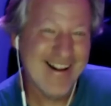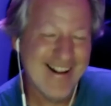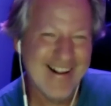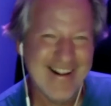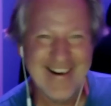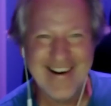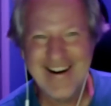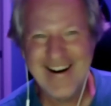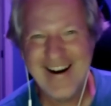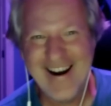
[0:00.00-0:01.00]

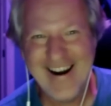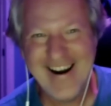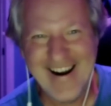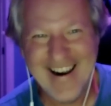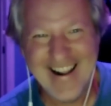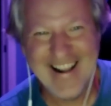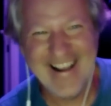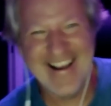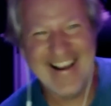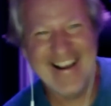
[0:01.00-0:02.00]

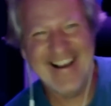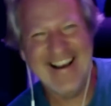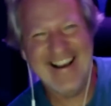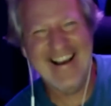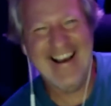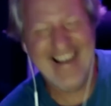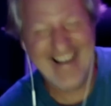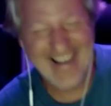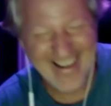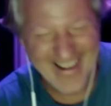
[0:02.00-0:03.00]

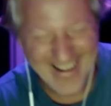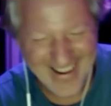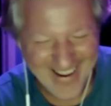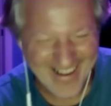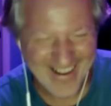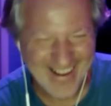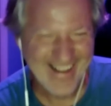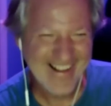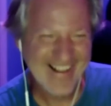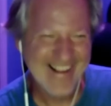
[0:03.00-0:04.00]

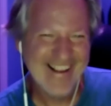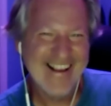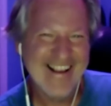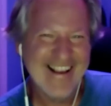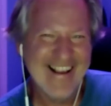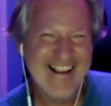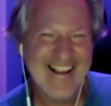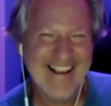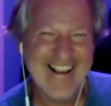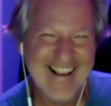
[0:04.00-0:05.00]

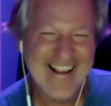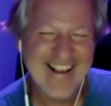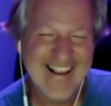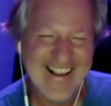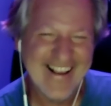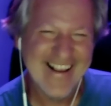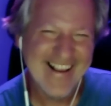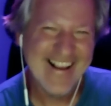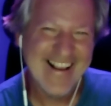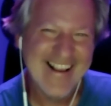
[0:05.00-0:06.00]

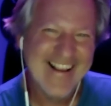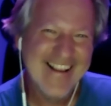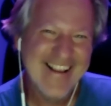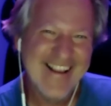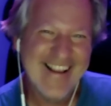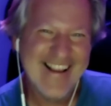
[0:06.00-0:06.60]
The person shown says nothing.